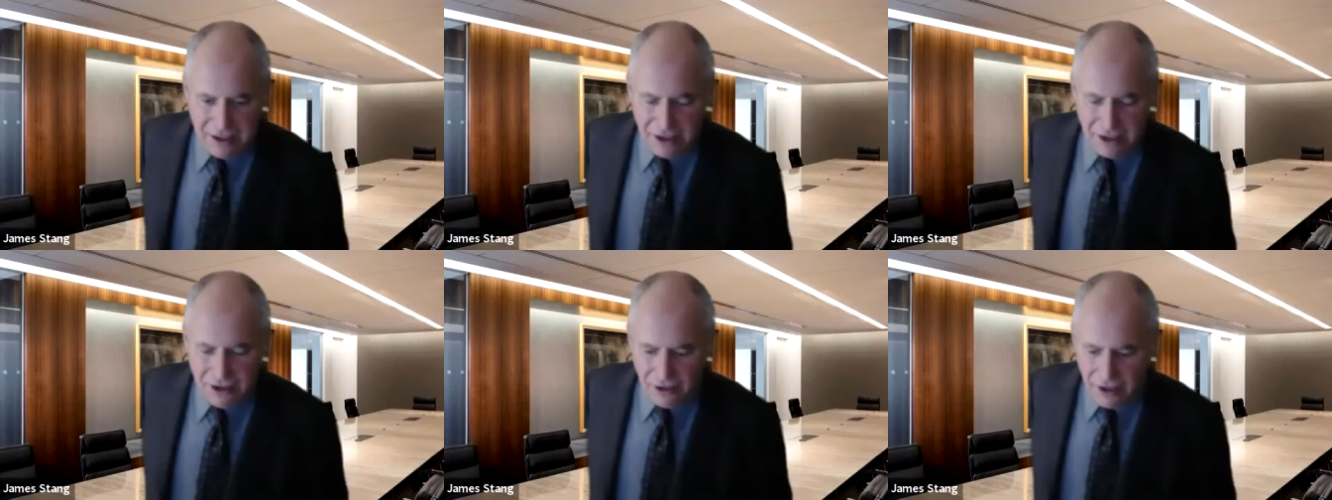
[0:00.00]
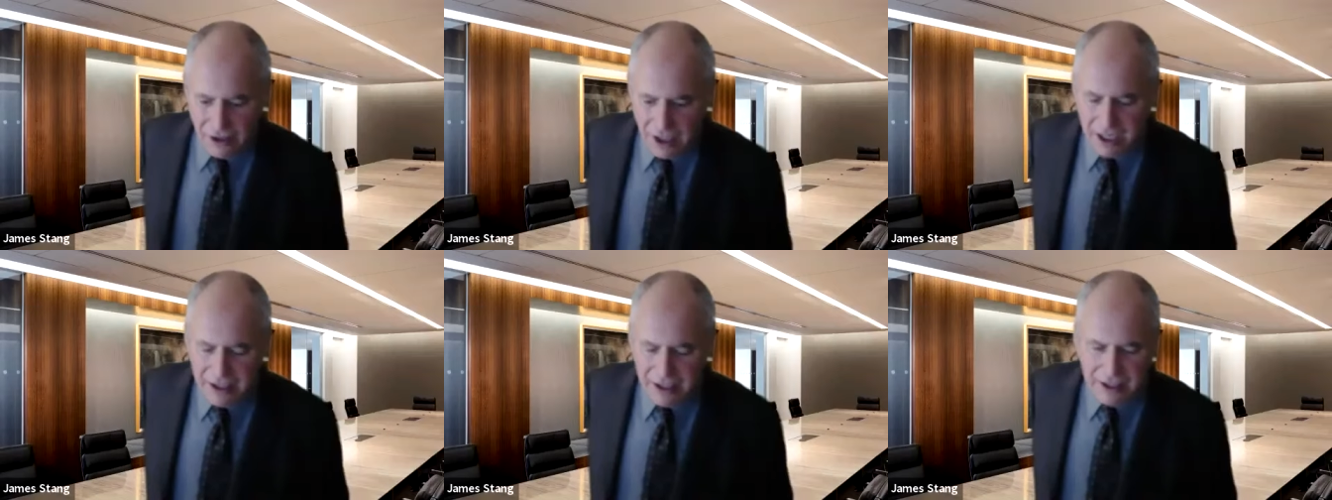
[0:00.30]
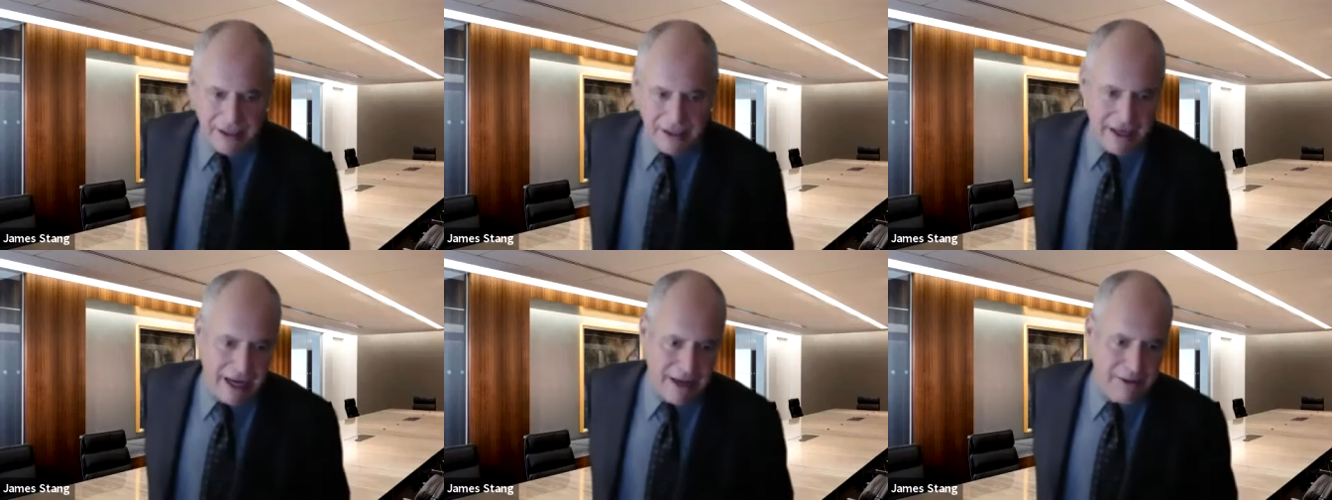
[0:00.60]
to try
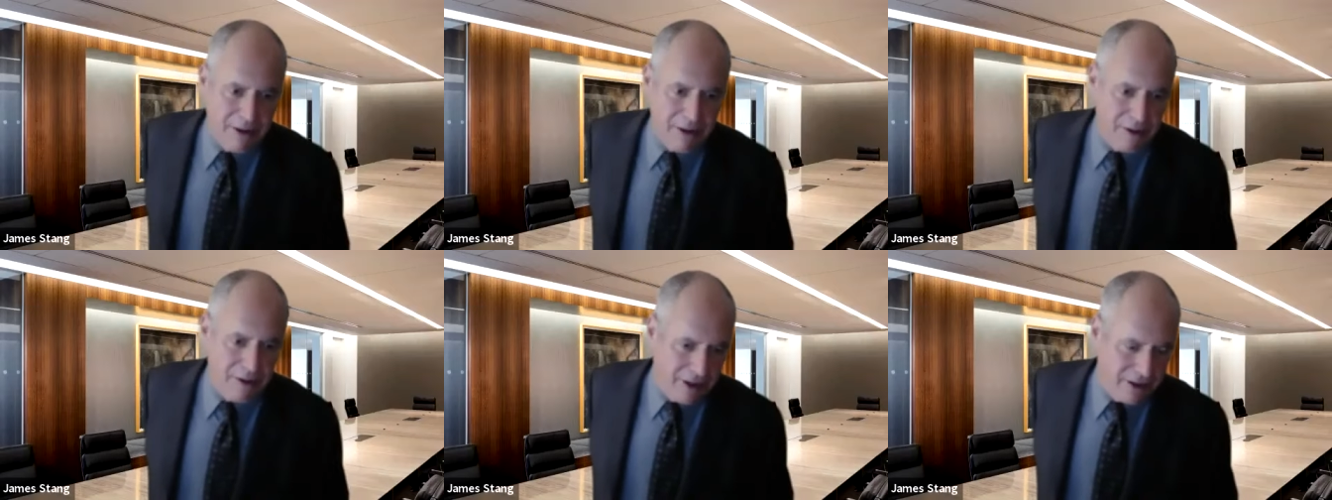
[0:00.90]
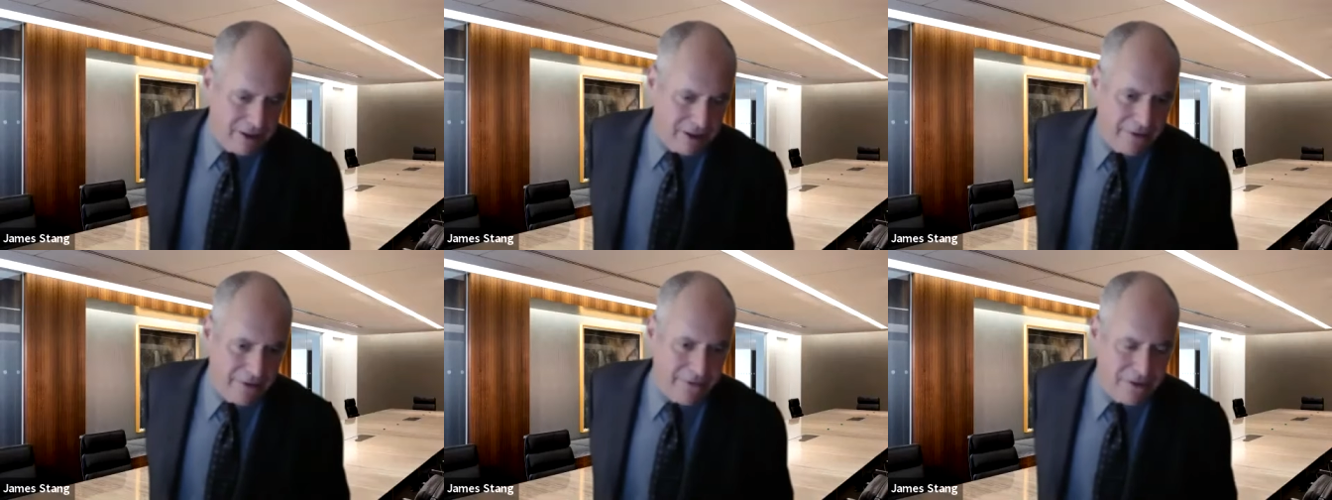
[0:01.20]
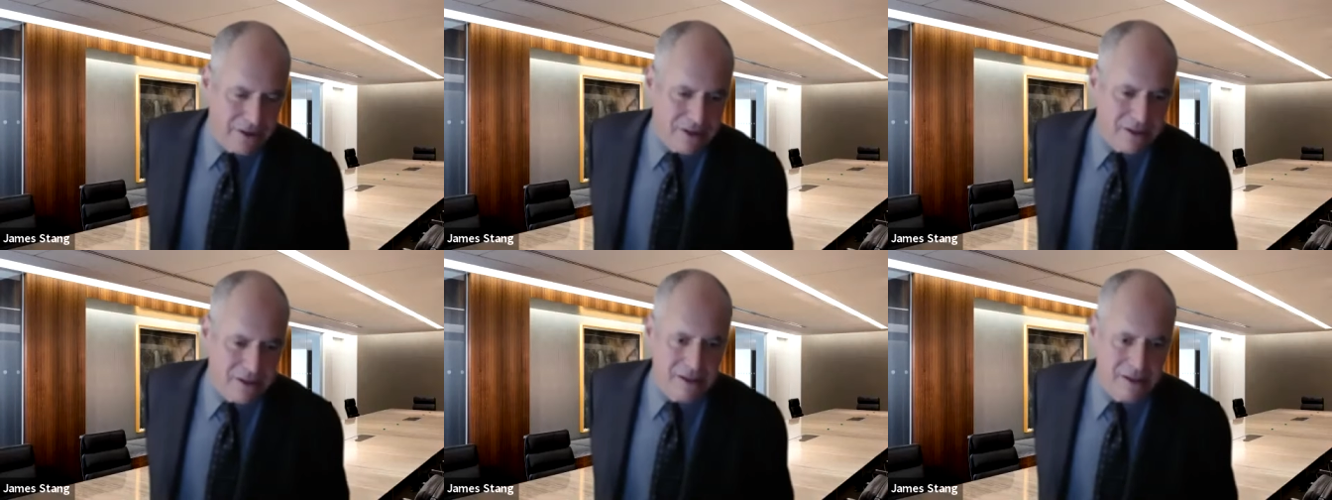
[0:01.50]
to narrow our
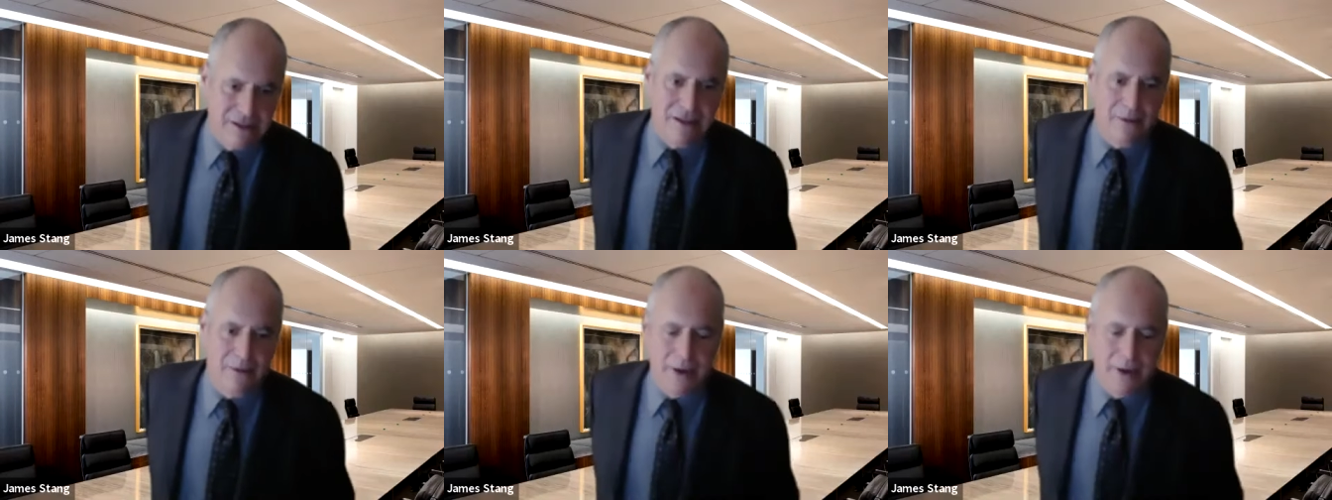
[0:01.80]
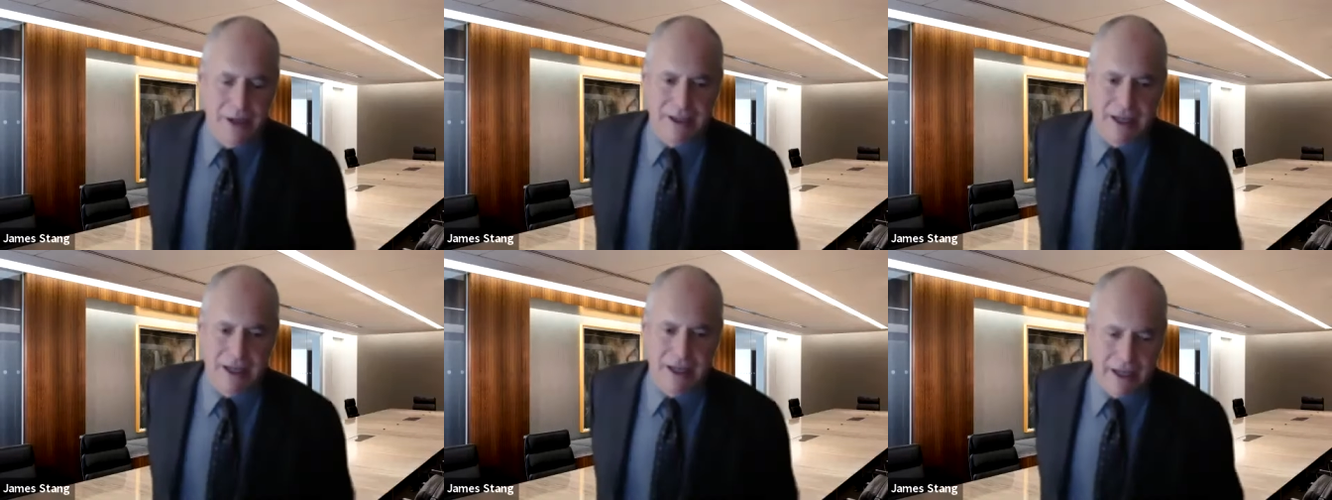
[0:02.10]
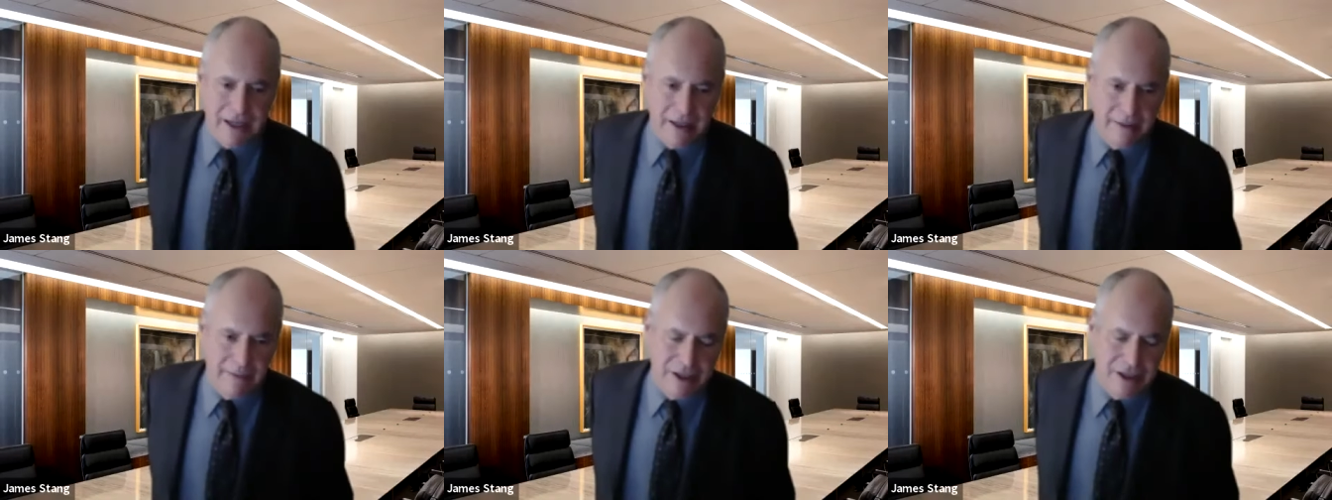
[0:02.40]
differences on what
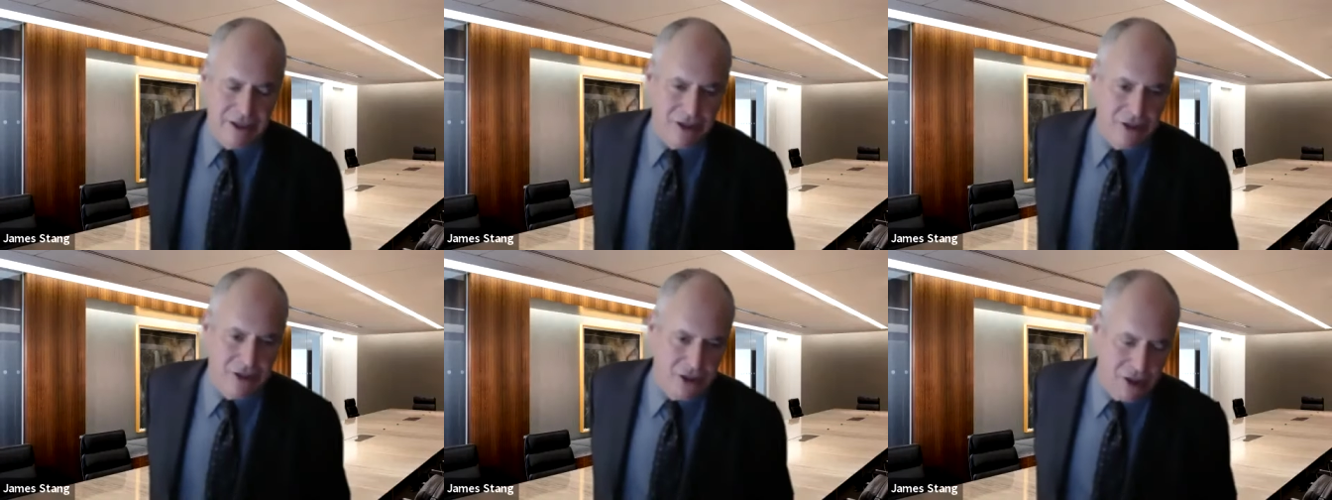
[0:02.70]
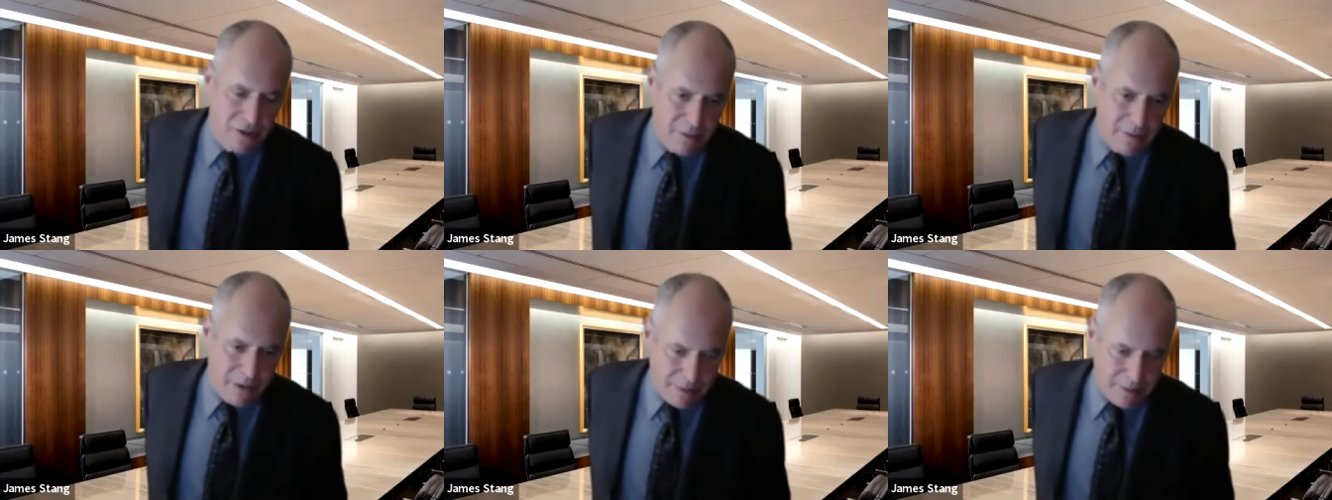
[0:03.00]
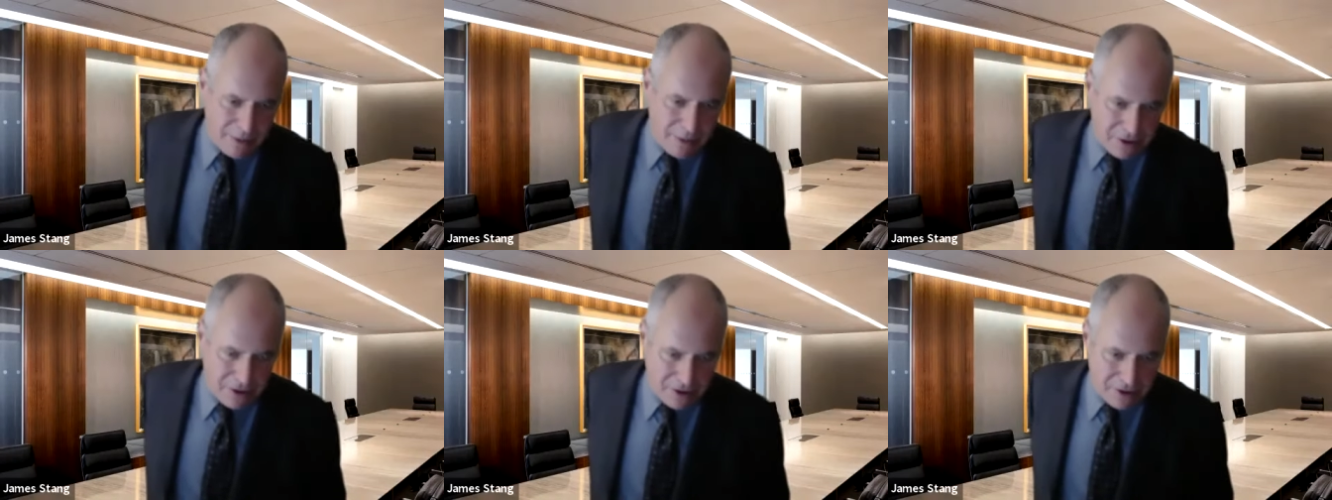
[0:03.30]
documents should
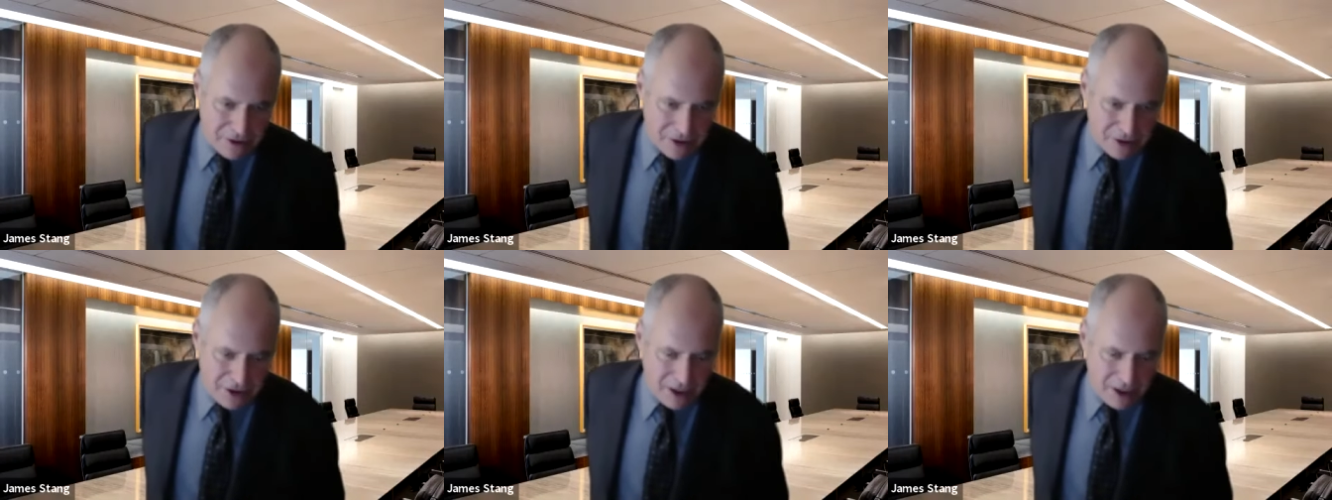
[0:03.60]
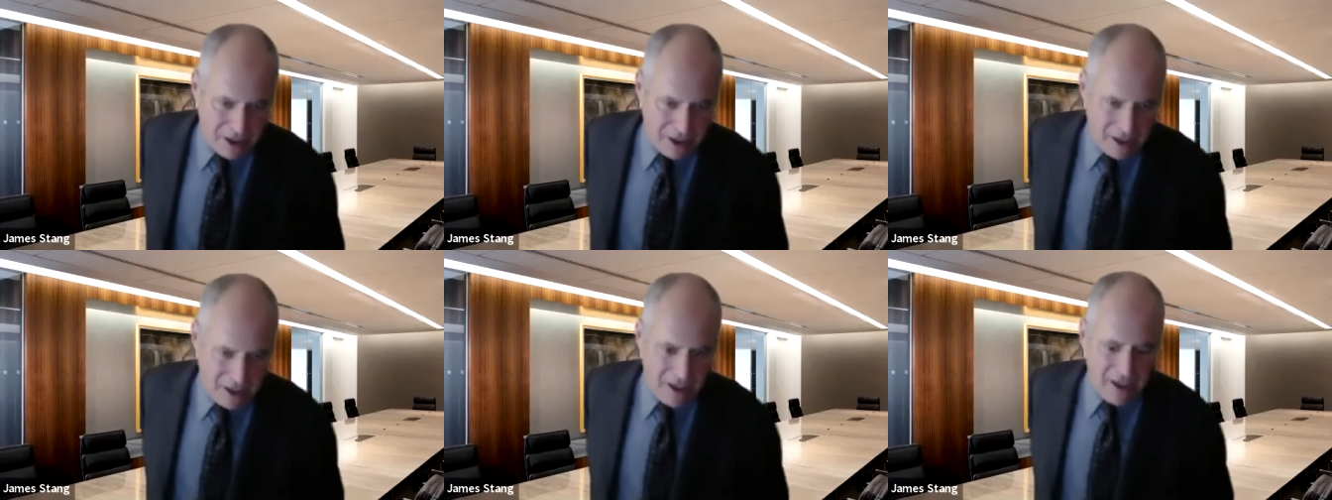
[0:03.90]
be produced